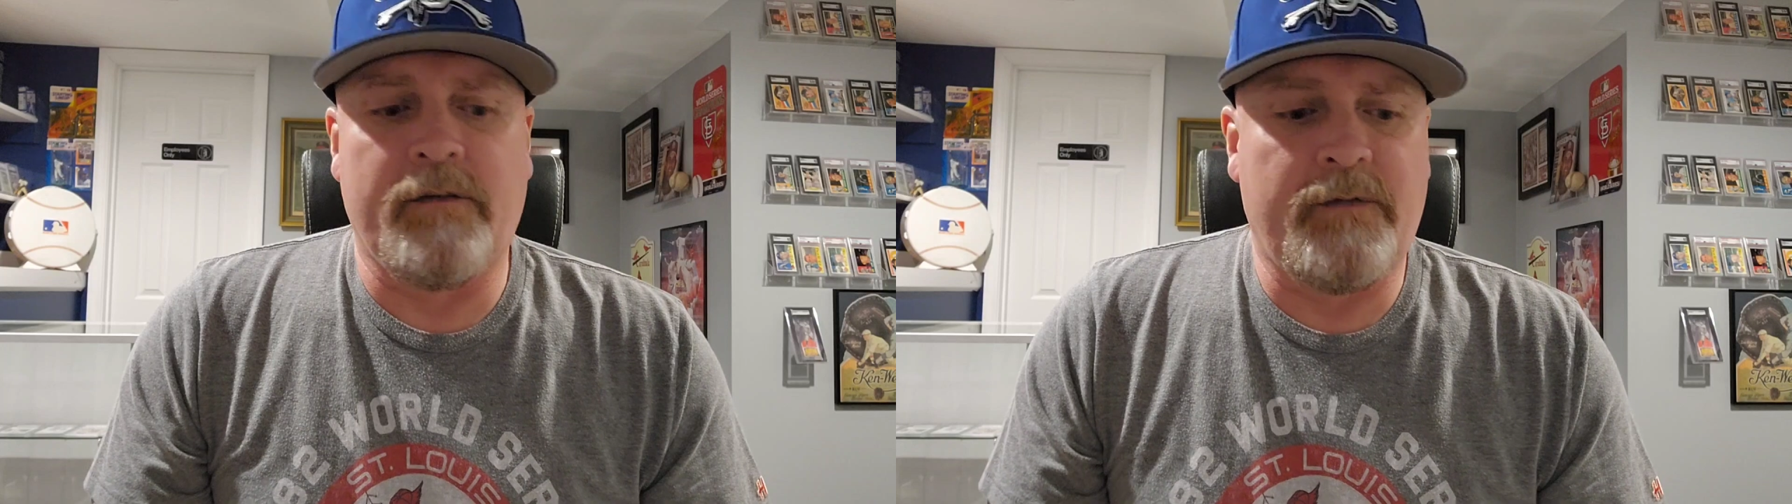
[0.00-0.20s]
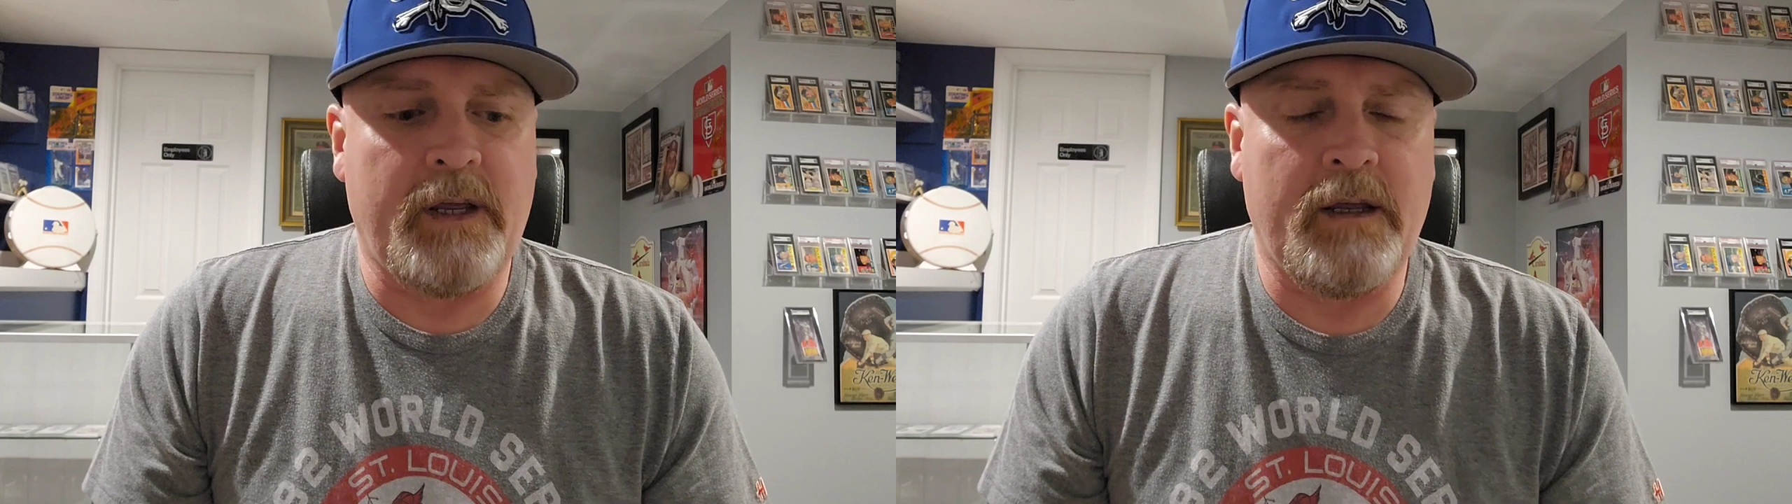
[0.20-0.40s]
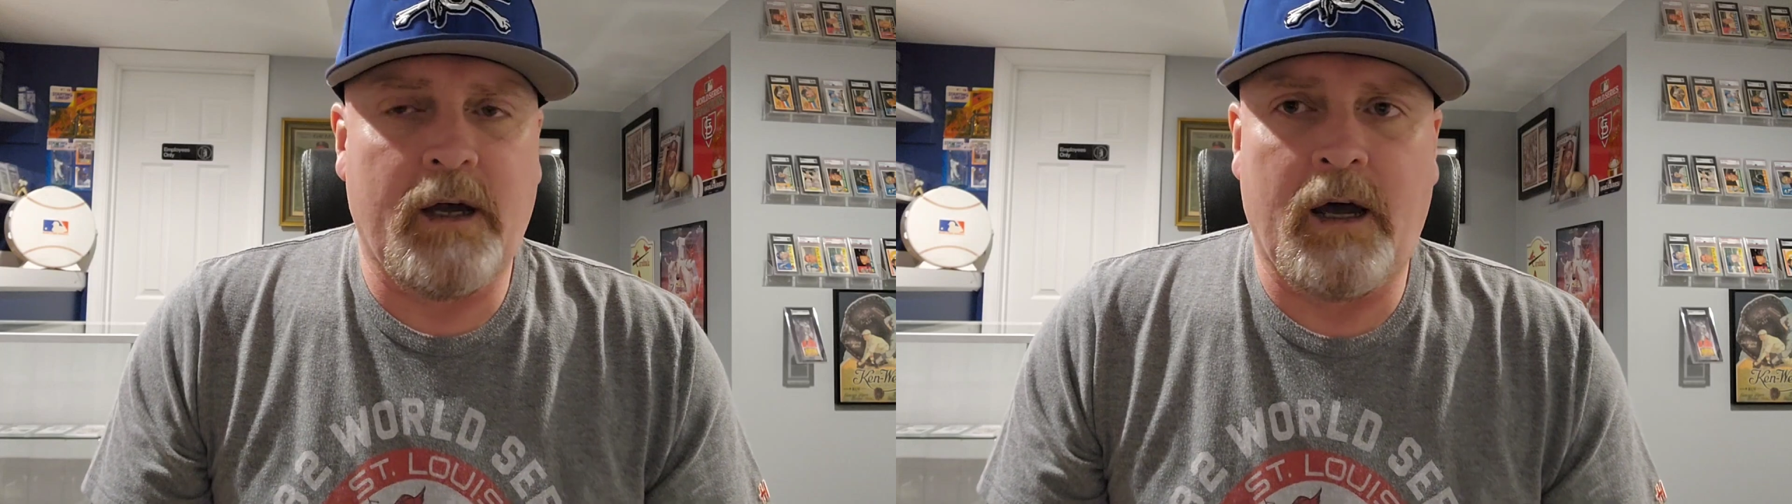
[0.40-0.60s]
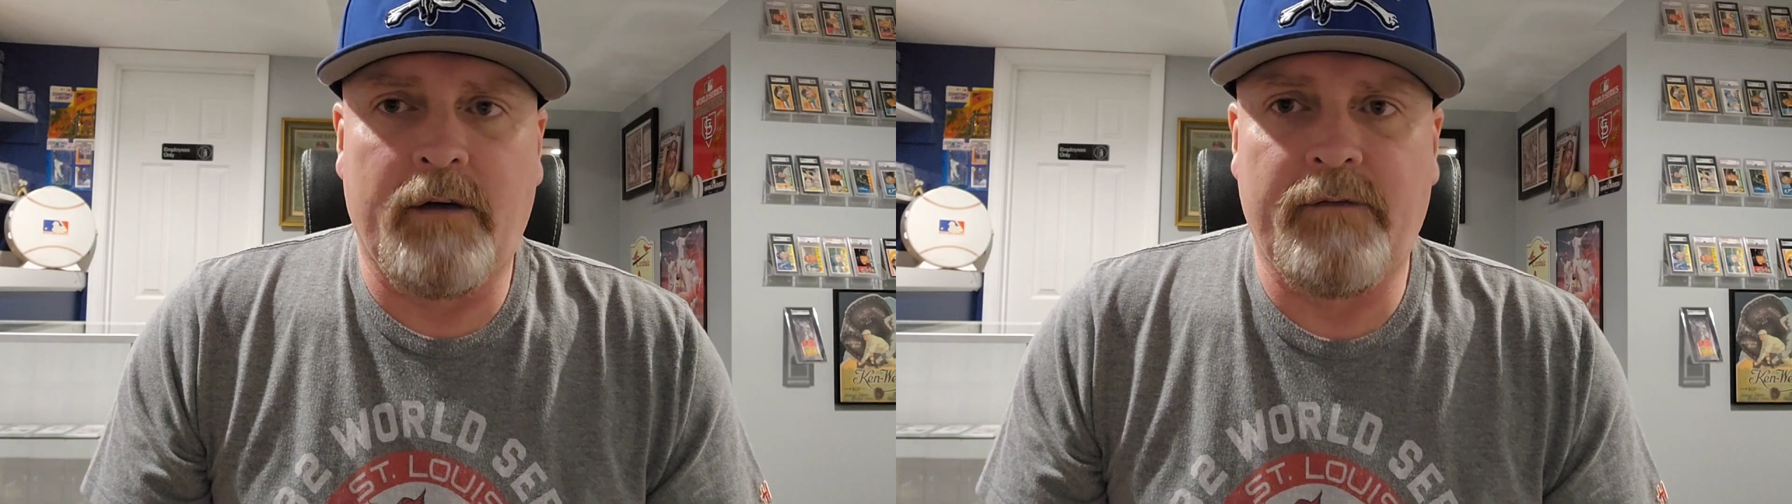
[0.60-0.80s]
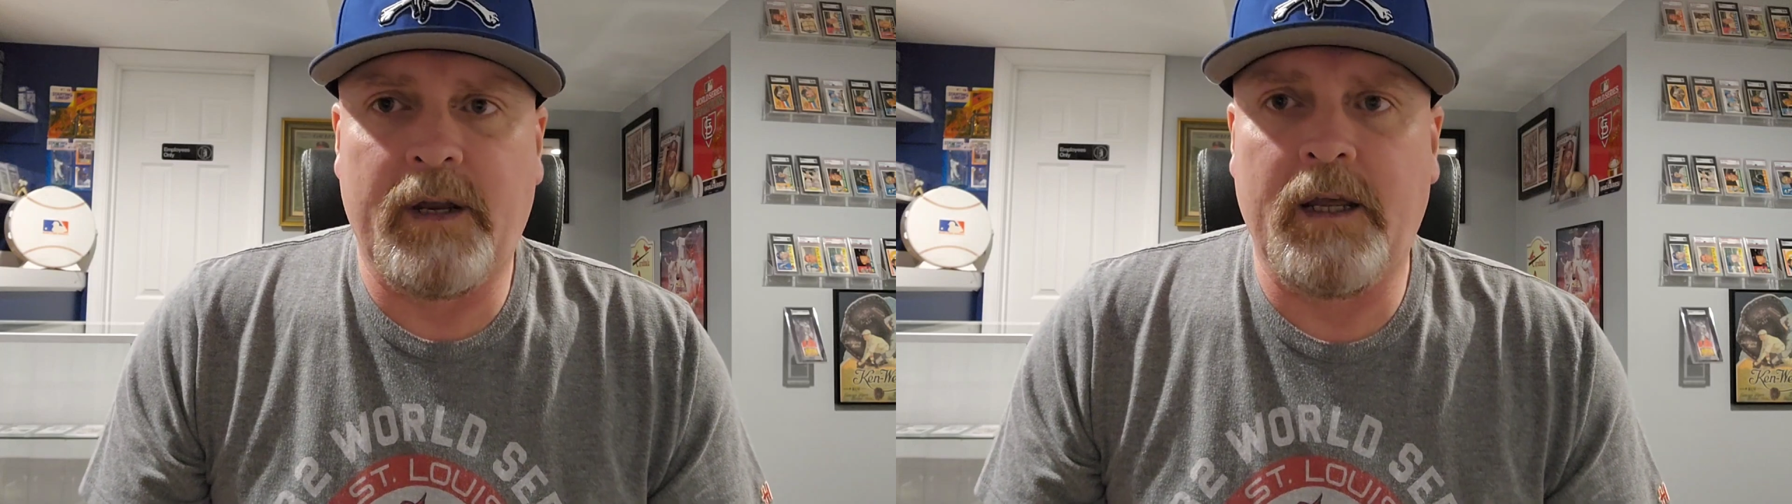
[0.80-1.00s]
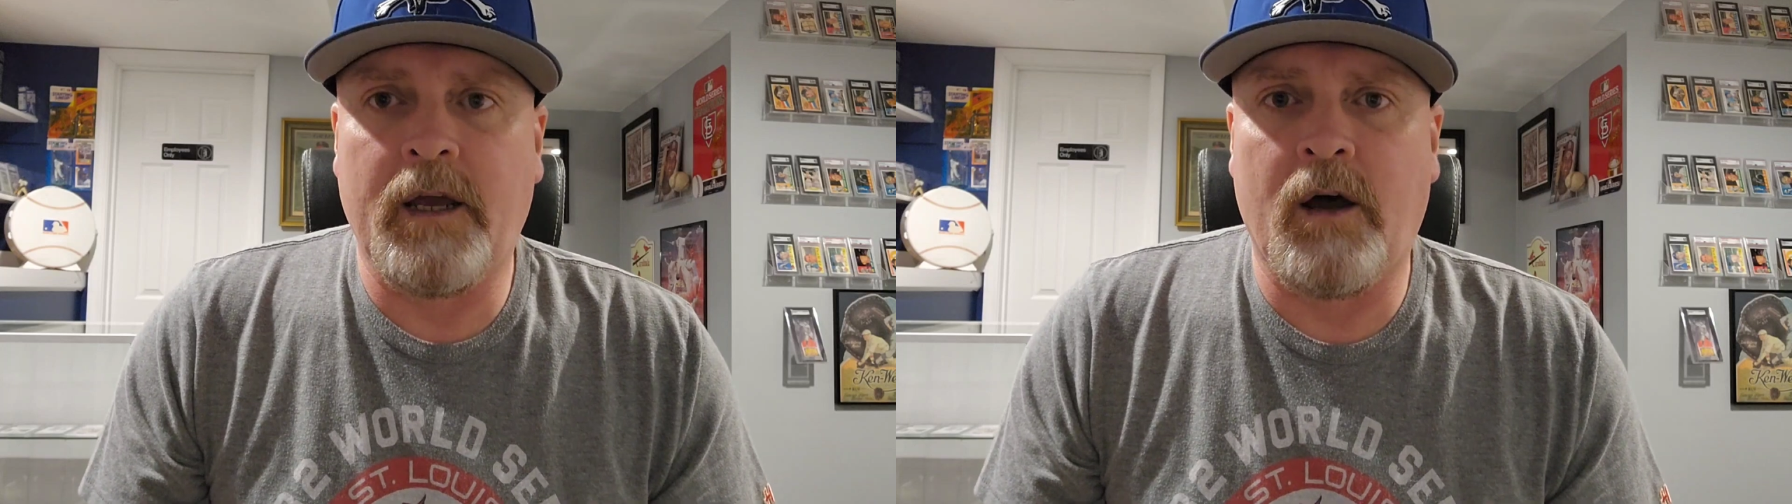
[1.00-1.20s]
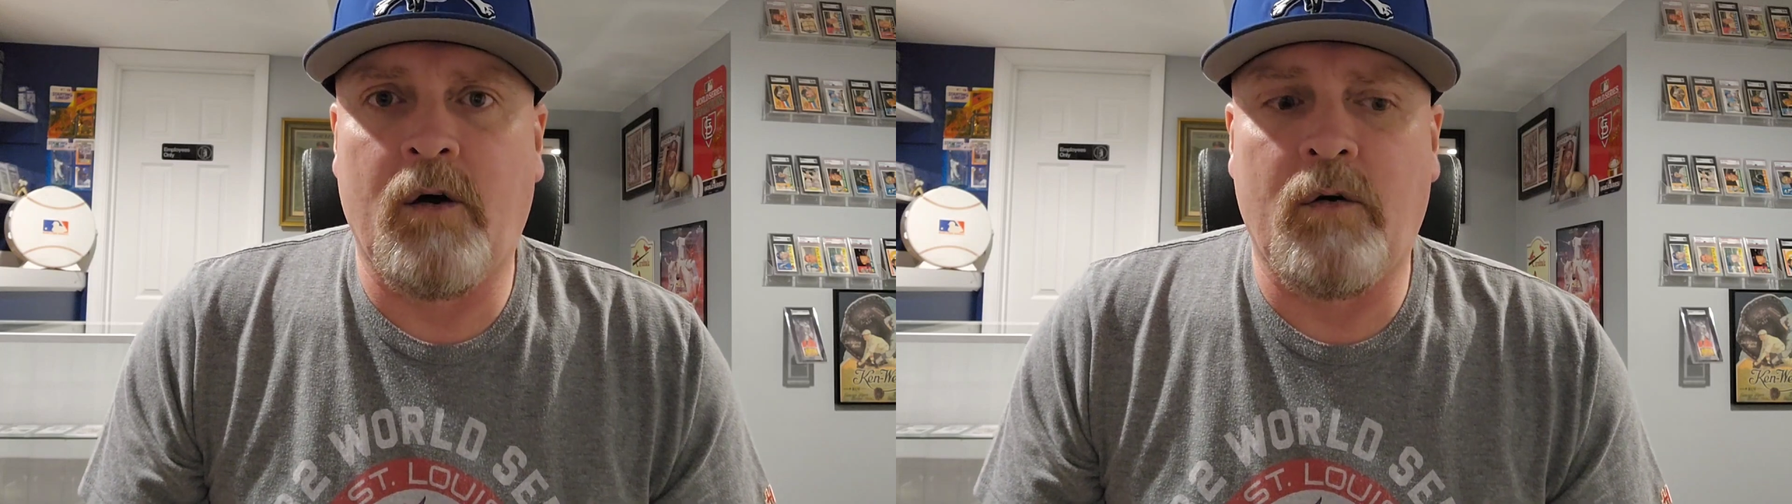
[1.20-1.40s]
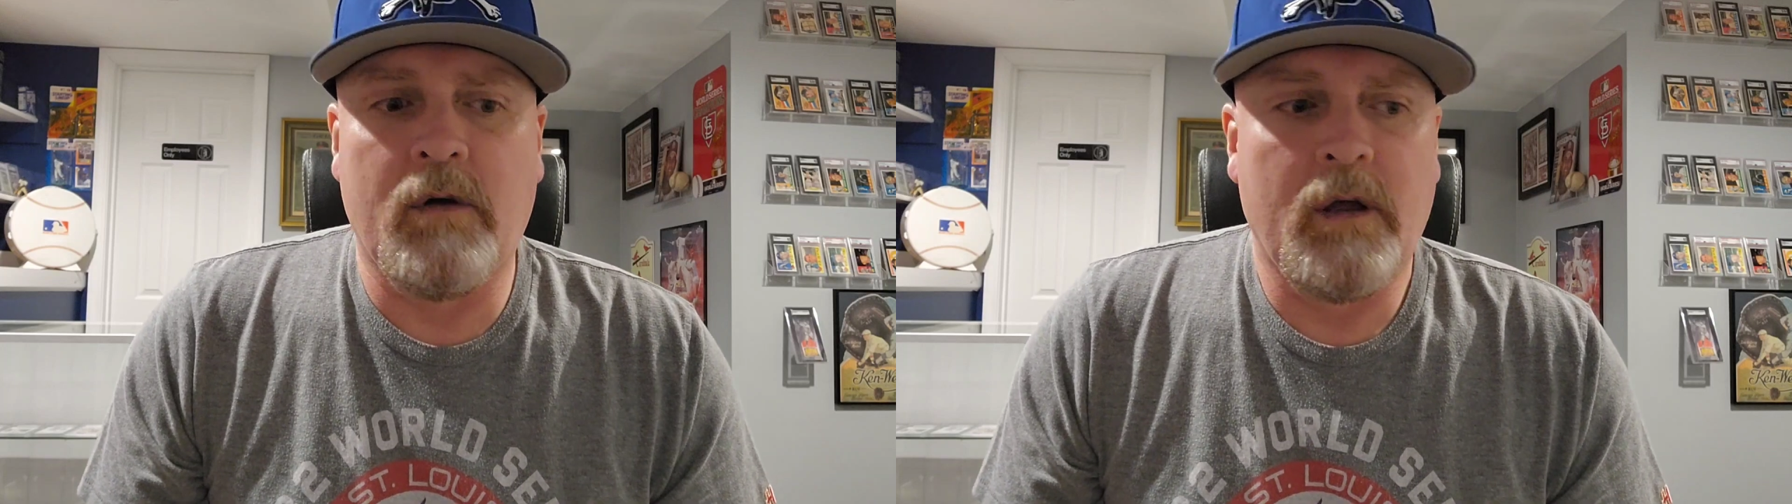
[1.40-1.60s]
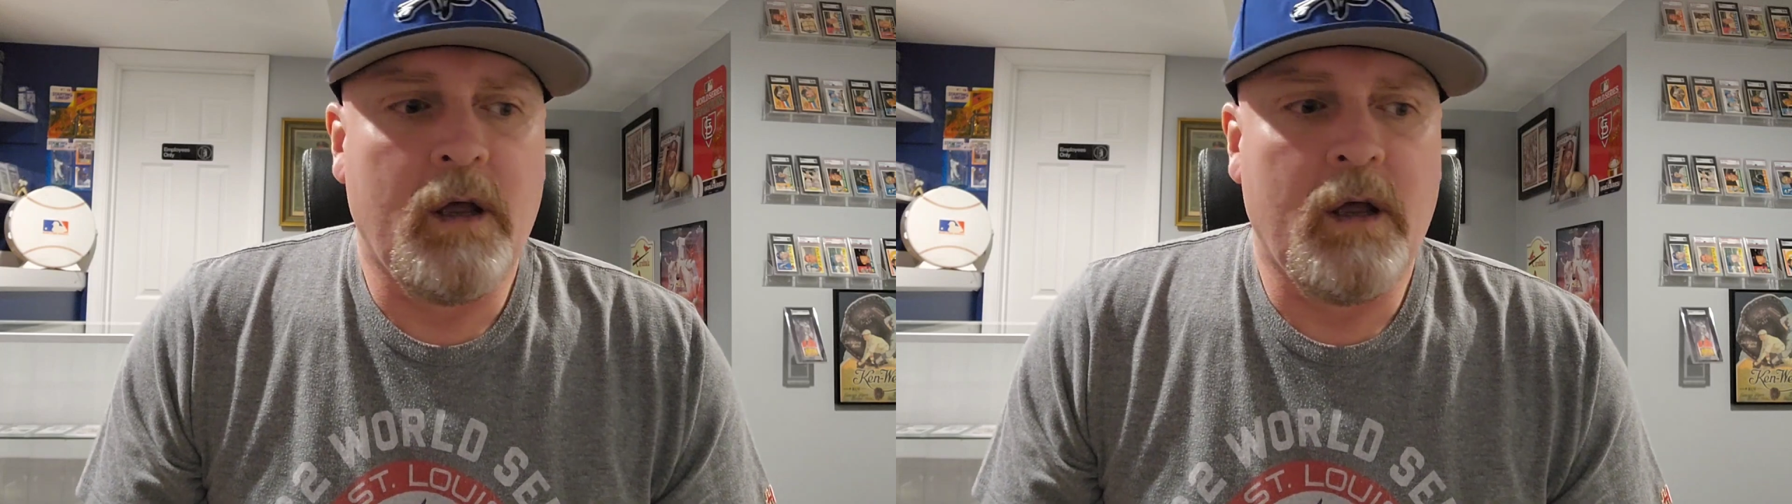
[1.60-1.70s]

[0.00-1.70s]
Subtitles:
a video